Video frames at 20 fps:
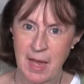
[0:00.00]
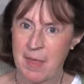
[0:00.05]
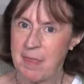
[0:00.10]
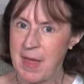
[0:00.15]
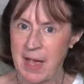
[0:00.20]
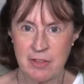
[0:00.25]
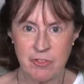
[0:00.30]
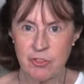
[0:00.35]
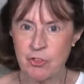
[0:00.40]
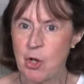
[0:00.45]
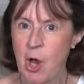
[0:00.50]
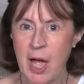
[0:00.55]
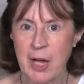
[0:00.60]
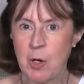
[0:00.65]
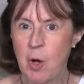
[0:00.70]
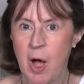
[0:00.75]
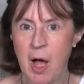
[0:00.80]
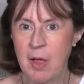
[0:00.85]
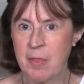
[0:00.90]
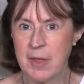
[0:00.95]
That's
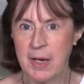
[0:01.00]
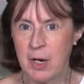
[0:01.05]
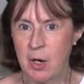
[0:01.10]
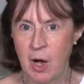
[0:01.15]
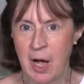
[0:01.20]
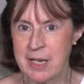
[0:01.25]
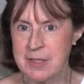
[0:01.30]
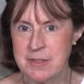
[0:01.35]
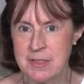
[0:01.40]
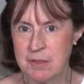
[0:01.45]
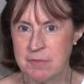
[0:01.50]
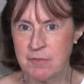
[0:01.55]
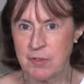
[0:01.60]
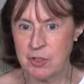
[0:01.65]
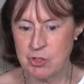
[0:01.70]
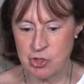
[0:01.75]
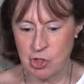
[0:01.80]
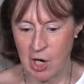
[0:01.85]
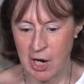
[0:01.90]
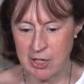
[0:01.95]
not all that God did
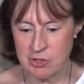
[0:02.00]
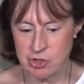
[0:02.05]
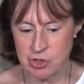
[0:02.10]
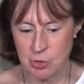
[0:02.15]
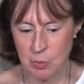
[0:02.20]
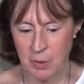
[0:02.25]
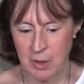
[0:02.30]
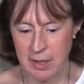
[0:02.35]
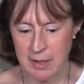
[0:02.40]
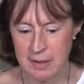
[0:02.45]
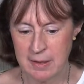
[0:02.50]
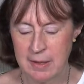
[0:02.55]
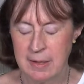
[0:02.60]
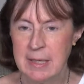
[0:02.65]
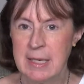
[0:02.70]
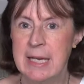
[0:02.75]
for Joshua.